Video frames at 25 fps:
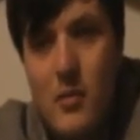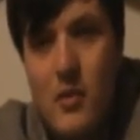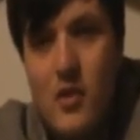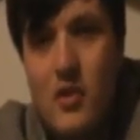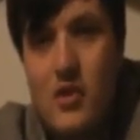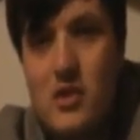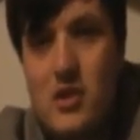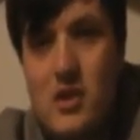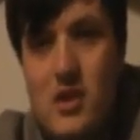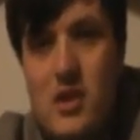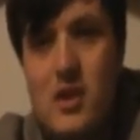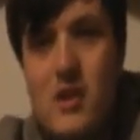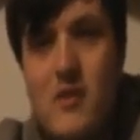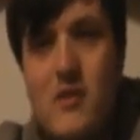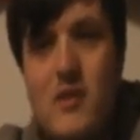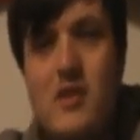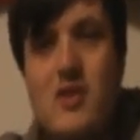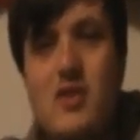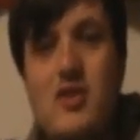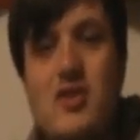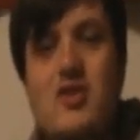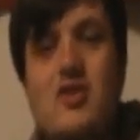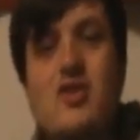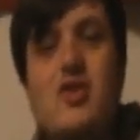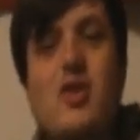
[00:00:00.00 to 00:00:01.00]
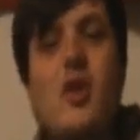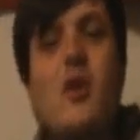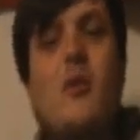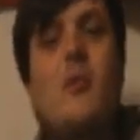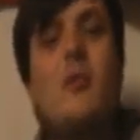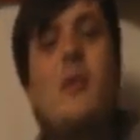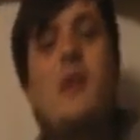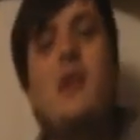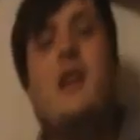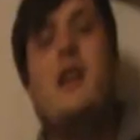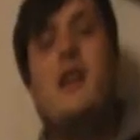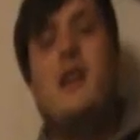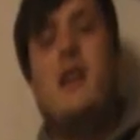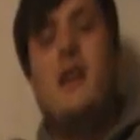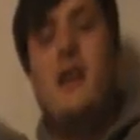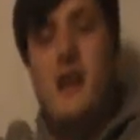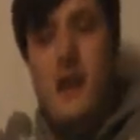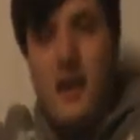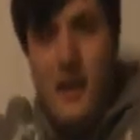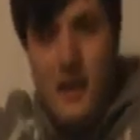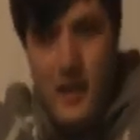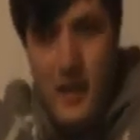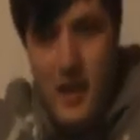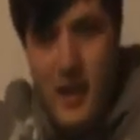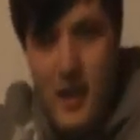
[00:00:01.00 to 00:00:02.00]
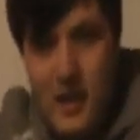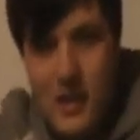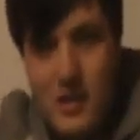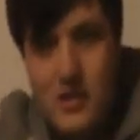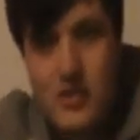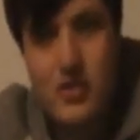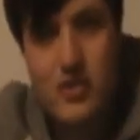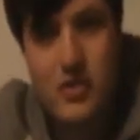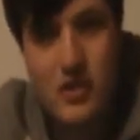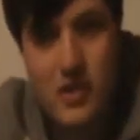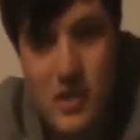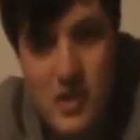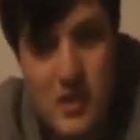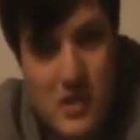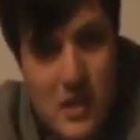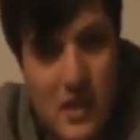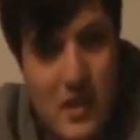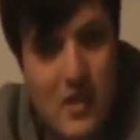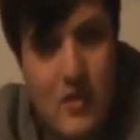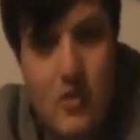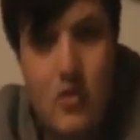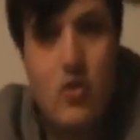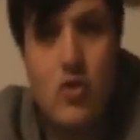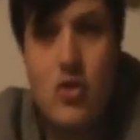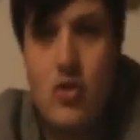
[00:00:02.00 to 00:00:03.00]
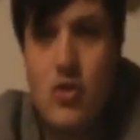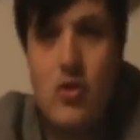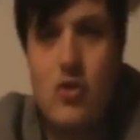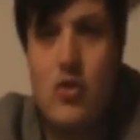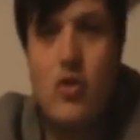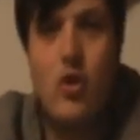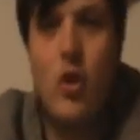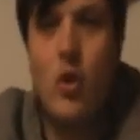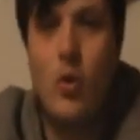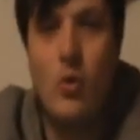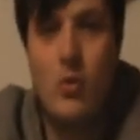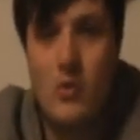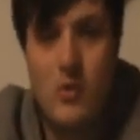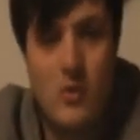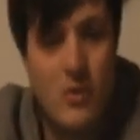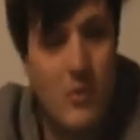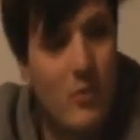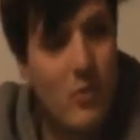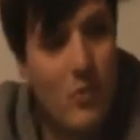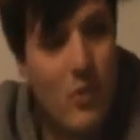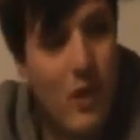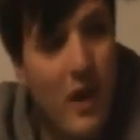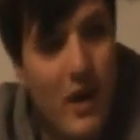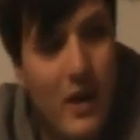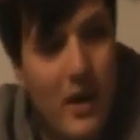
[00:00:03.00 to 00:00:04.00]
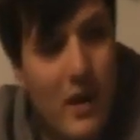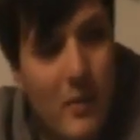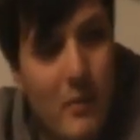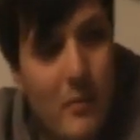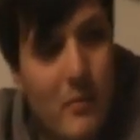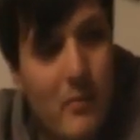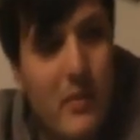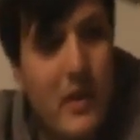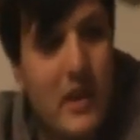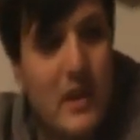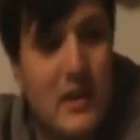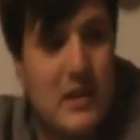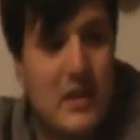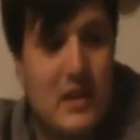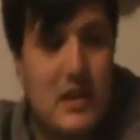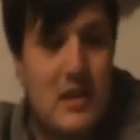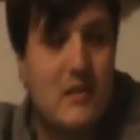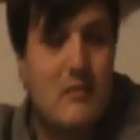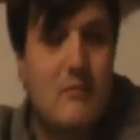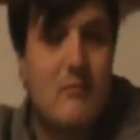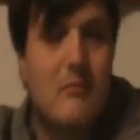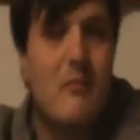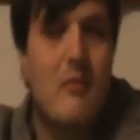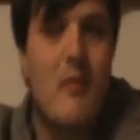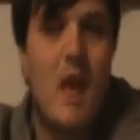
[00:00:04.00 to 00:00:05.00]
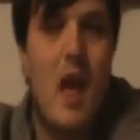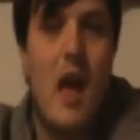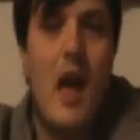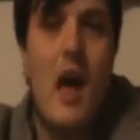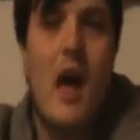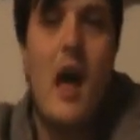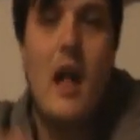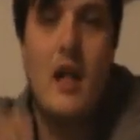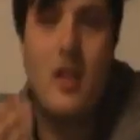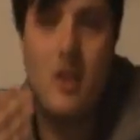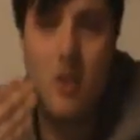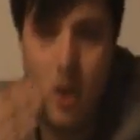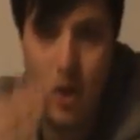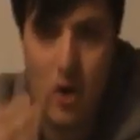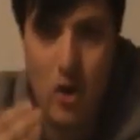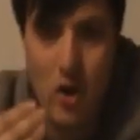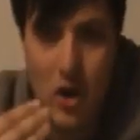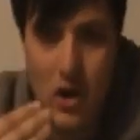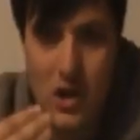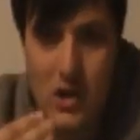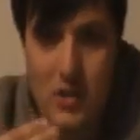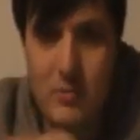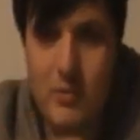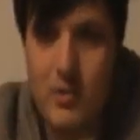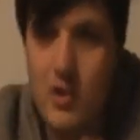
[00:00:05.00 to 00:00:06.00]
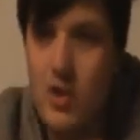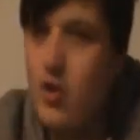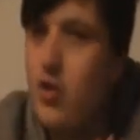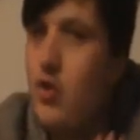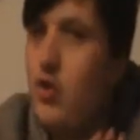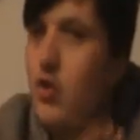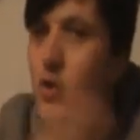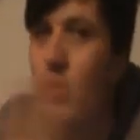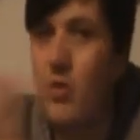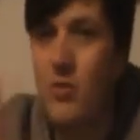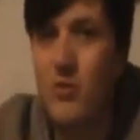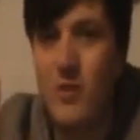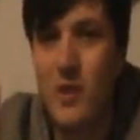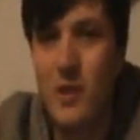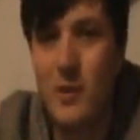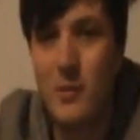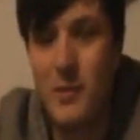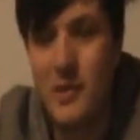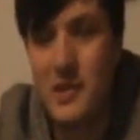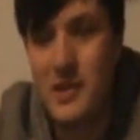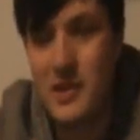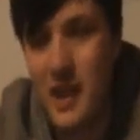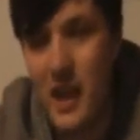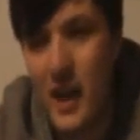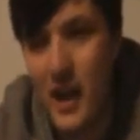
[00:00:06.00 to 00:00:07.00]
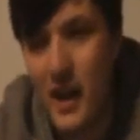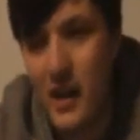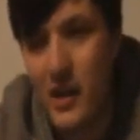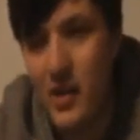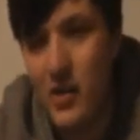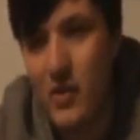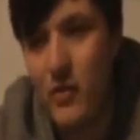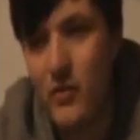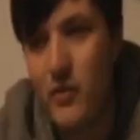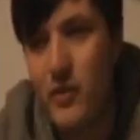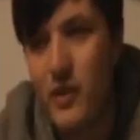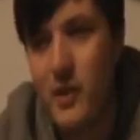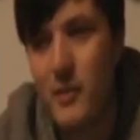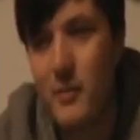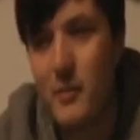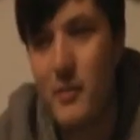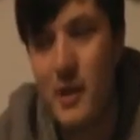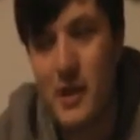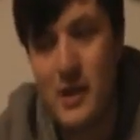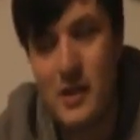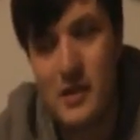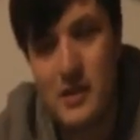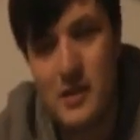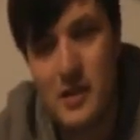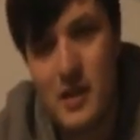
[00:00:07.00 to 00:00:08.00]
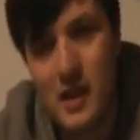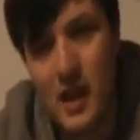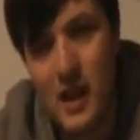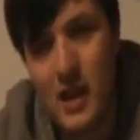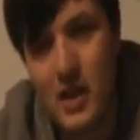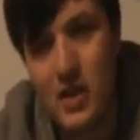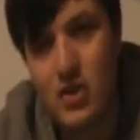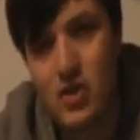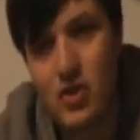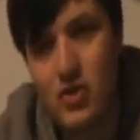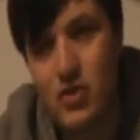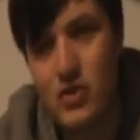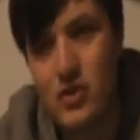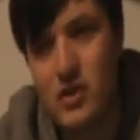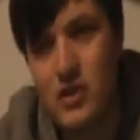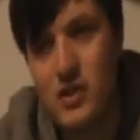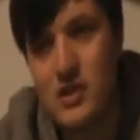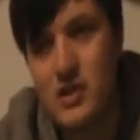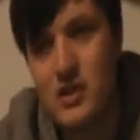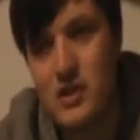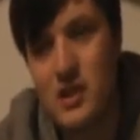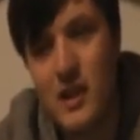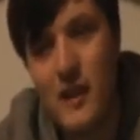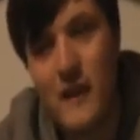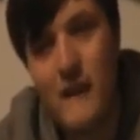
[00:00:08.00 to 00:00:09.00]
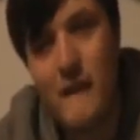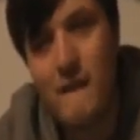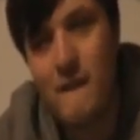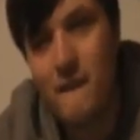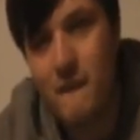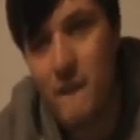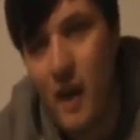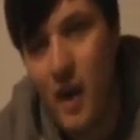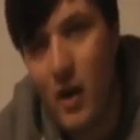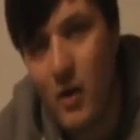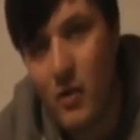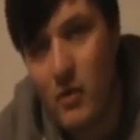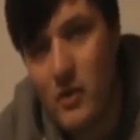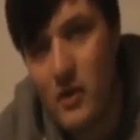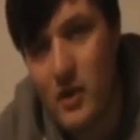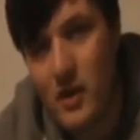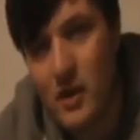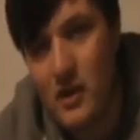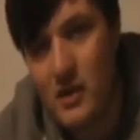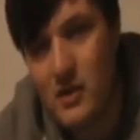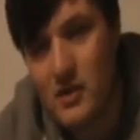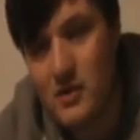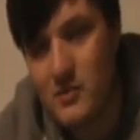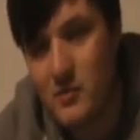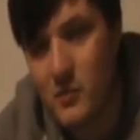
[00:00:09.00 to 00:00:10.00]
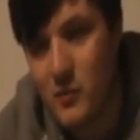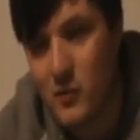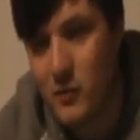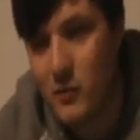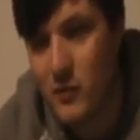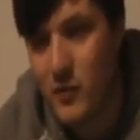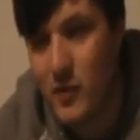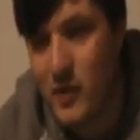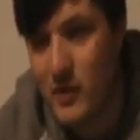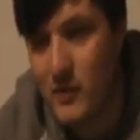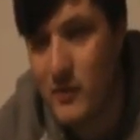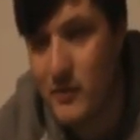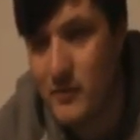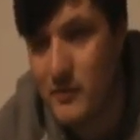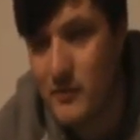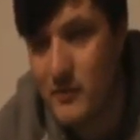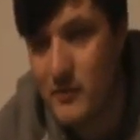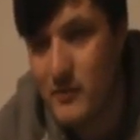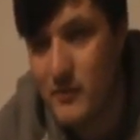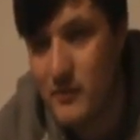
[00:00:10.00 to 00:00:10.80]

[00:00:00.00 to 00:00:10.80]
Because there are so many great action scenes that you don't wanna miss. And trust me, you don't wanna miss any of the amazing action scenes found in this movie.